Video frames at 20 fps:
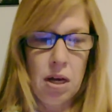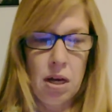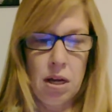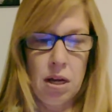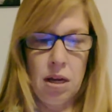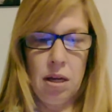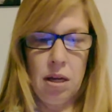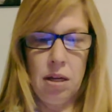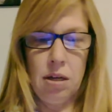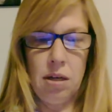
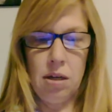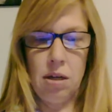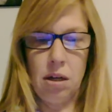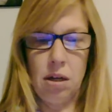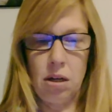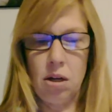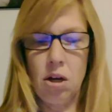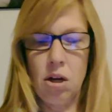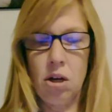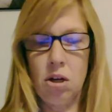and
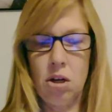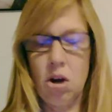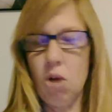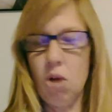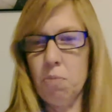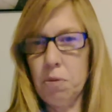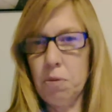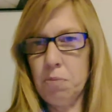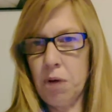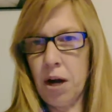a
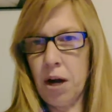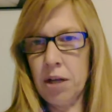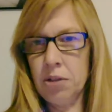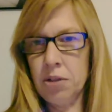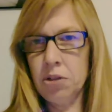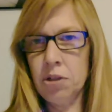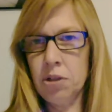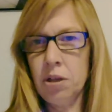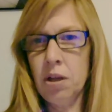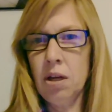comb or
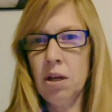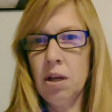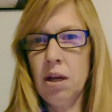brush,